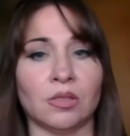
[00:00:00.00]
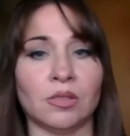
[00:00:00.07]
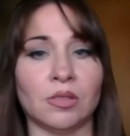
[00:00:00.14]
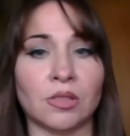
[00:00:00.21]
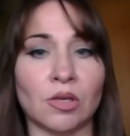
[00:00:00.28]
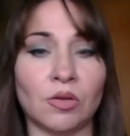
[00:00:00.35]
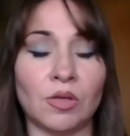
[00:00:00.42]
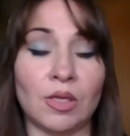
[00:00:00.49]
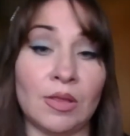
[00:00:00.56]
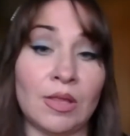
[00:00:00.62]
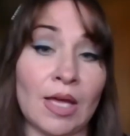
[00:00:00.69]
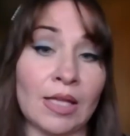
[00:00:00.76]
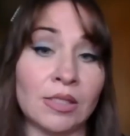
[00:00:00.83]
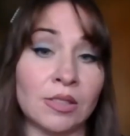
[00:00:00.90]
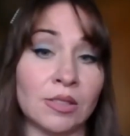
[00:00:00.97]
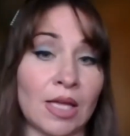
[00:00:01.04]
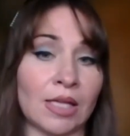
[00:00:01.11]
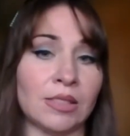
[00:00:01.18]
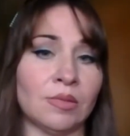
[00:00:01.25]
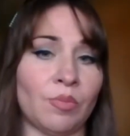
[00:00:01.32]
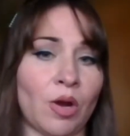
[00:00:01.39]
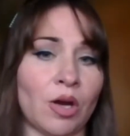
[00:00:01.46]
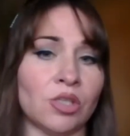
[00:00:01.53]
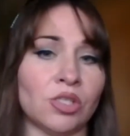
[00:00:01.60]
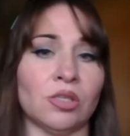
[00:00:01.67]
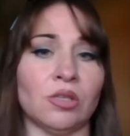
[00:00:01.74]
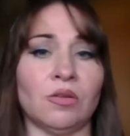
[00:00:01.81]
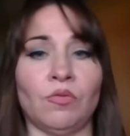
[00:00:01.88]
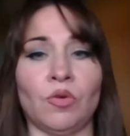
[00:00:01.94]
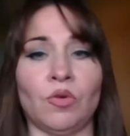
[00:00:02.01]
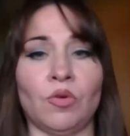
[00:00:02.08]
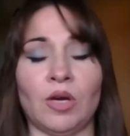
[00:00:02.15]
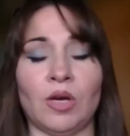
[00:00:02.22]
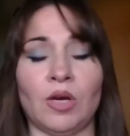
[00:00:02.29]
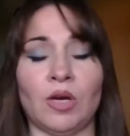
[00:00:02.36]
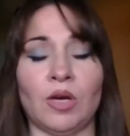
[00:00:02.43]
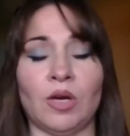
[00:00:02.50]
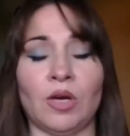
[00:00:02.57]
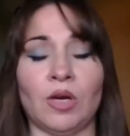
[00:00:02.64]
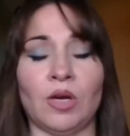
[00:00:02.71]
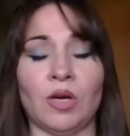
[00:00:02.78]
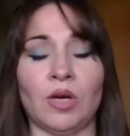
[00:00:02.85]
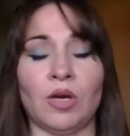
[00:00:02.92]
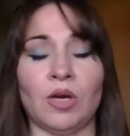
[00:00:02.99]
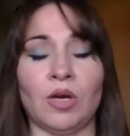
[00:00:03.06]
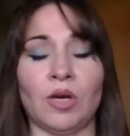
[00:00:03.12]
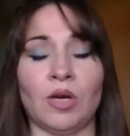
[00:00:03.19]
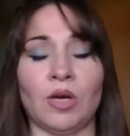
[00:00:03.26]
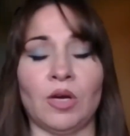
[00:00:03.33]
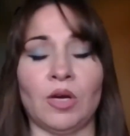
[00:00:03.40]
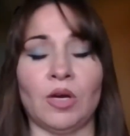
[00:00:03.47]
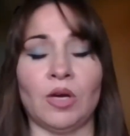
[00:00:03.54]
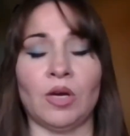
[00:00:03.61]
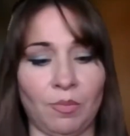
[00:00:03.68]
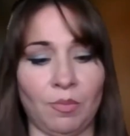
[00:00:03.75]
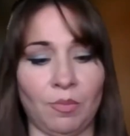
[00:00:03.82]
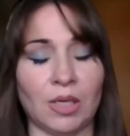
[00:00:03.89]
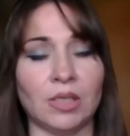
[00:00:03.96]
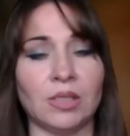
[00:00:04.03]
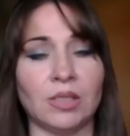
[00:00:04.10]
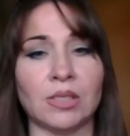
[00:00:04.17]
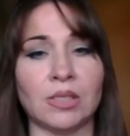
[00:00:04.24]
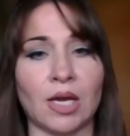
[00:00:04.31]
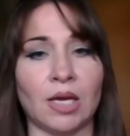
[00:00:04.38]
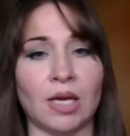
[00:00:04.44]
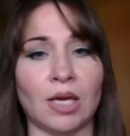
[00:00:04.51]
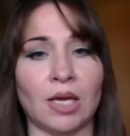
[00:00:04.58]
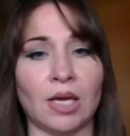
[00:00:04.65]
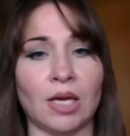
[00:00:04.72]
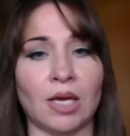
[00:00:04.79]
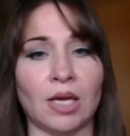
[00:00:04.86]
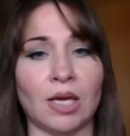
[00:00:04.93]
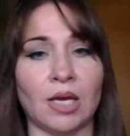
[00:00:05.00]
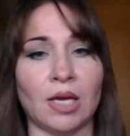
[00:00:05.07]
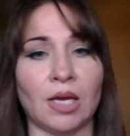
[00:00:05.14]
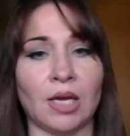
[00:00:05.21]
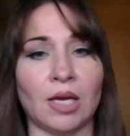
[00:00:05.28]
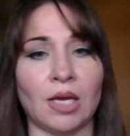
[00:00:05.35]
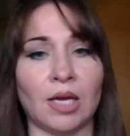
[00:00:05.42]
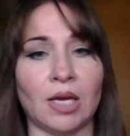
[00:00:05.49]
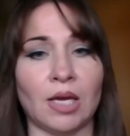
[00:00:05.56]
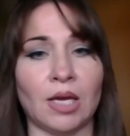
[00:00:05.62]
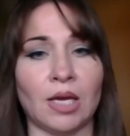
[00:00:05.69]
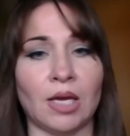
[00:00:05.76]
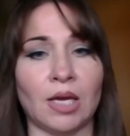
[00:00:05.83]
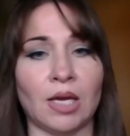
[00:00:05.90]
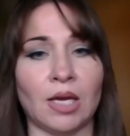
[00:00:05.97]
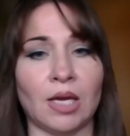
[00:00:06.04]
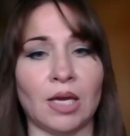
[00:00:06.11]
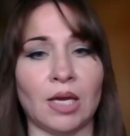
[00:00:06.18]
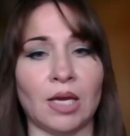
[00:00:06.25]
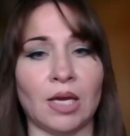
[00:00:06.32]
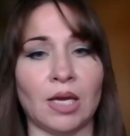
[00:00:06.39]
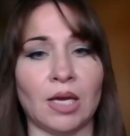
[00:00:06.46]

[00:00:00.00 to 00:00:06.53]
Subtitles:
So that's partial of what I'm doing. I've been a big time conservative advocate and